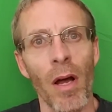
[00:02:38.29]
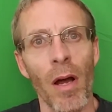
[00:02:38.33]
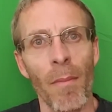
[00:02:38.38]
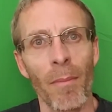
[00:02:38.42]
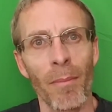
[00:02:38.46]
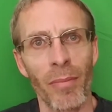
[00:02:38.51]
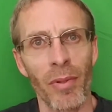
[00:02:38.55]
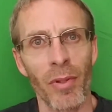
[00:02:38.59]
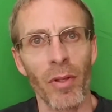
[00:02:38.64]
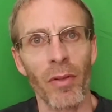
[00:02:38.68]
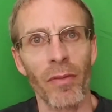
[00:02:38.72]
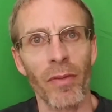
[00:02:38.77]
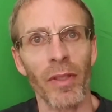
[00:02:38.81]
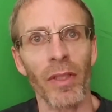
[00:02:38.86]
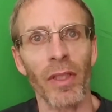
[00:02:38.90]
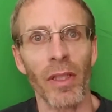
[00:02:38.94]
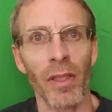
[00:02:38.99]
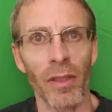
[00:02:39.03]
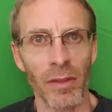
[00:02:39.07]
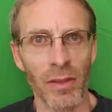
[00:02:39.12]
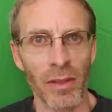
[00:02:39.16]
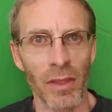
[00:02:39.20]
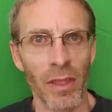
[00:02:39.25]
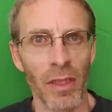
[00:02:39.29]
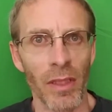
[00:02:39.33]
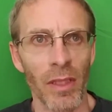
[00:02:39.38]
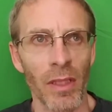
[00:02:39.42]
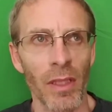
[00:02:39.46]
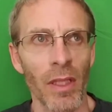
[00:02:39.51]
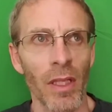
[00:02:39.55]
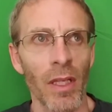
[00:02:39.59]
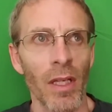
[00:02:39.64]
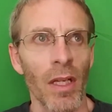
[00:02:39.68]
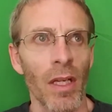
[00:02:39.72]
proven guilty
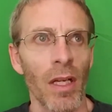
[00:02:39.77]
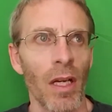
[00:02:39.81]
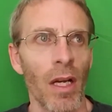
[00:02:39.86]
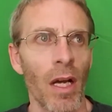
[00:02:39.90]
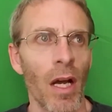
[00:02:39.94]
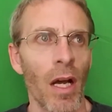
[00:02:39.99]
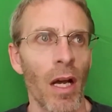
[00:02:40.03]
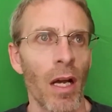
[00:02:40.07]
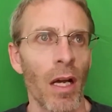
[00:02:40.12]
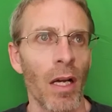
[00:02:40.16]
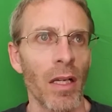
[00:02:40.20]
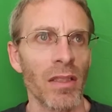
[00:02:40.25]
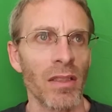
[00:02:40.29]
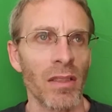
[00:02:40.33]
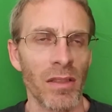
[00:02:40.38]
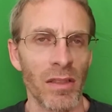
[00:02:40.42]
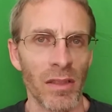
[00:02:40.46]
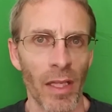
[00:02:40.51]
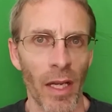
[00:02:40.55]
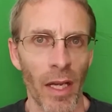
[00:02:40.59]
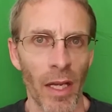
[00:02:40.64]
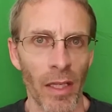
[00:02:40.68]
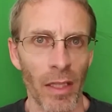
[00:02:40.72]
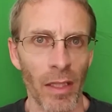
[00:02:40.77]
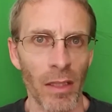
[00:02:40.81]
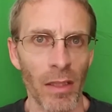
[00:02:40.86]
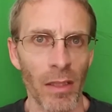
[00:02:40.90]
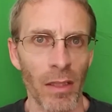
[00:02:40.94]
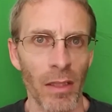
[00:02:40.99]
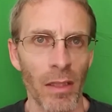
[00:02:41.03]
society,